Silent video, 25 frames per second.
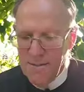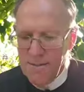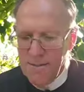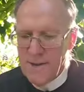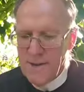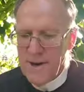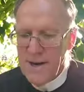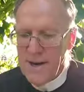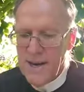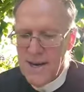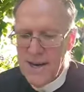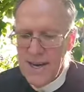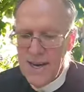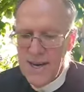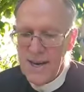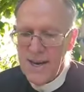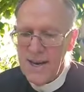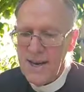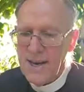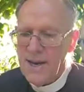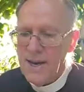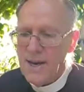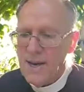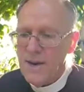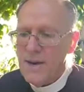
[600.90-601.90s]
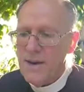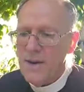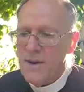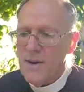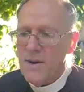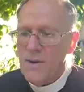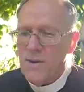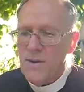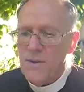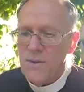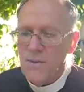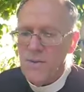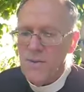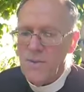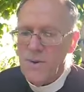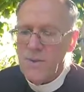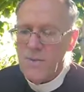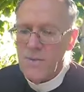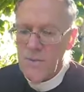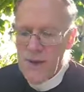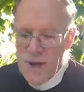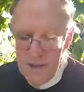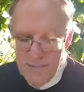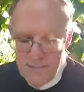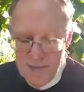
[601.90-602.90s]
But here
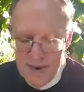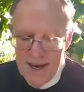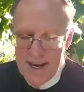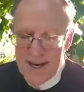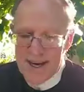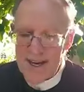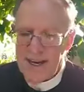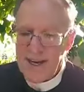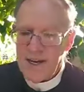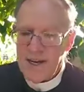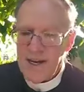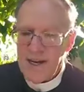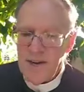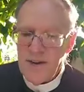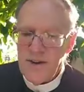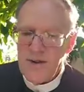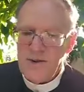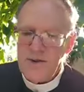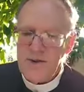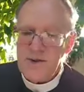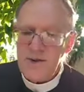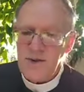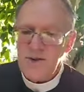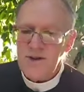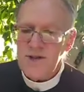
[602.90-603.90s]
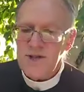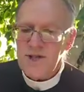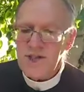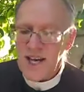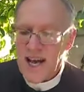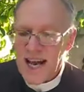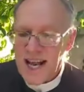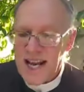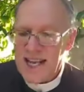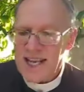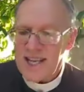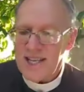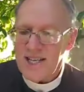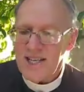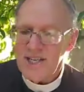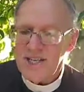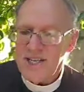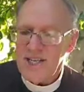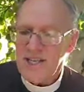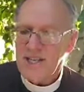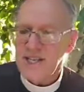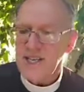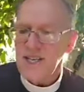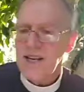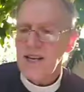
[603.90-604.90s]
we're being accused or
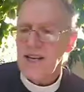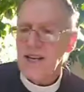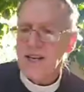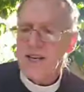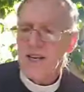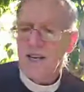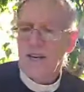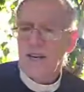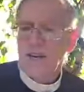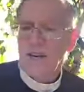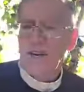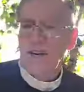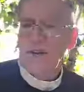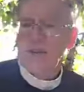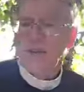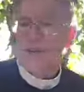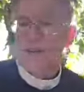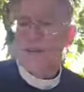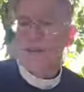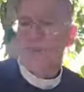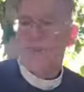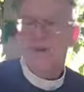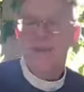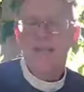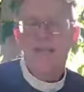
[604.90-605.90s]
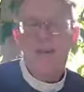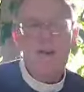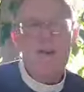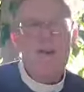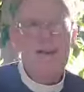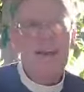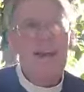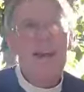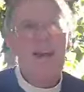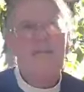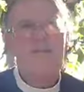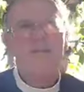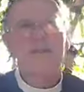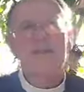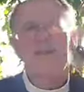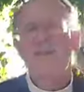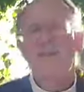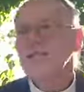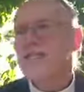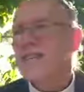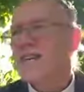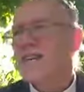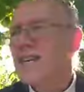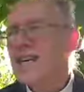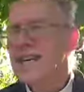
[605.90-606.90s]
challenged that we don't have a
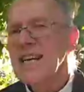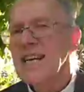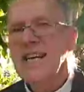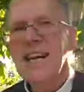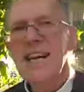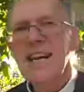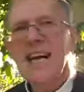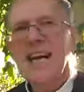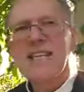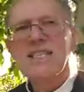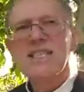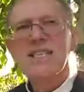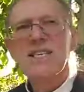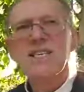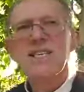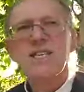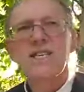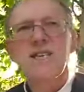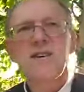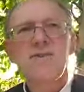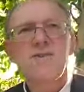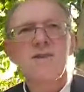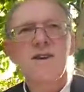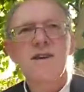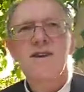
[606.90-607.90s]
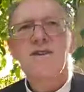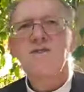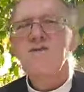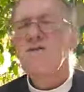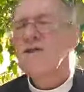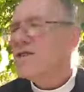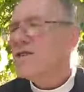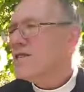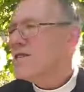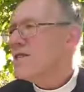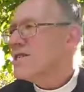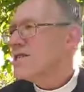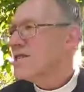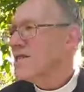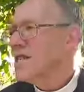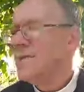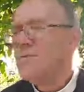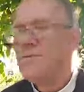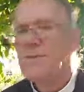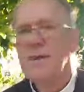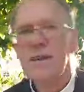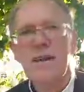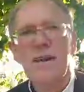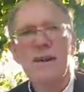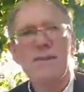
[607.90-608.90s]
cynical attitude. And Christians
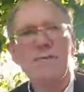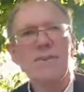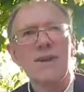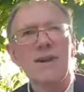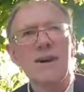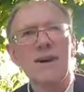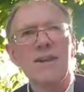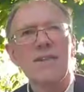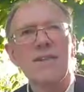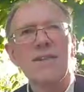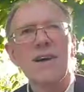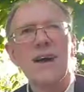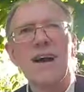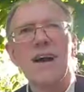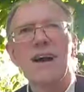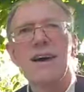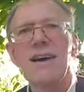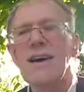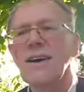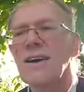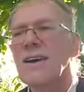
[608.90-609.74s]
can become like that.